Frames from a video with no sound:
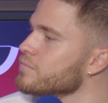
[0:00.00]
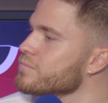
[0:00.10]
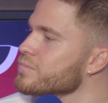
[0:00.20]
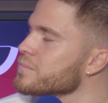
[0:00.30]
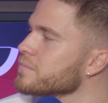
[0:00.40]

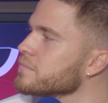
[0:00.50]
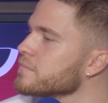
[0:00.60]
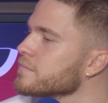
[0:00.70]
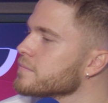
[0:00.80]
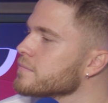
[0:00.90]

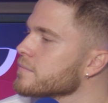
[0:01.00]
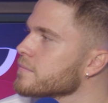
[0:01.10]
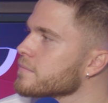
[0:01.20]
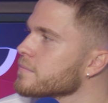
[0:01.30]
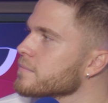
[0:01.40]

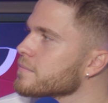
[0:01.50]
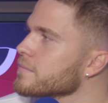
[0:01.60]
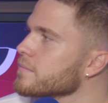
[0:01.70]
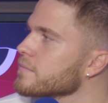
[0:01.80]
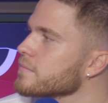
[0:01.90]

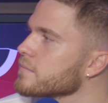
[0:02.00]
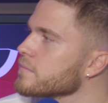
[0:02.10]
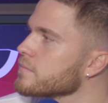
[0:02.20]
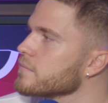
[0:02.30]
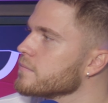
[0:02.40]

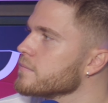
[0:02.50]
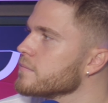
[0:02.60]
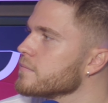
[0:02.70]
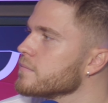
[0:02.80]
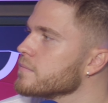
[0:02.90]

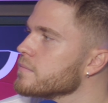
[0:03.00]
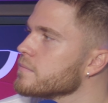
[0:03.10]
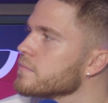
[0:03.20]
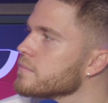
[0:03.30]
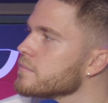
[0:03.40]

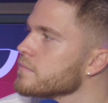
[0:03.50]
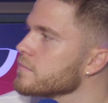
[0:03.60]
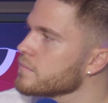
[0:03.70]
No words are spoken by the person on screen.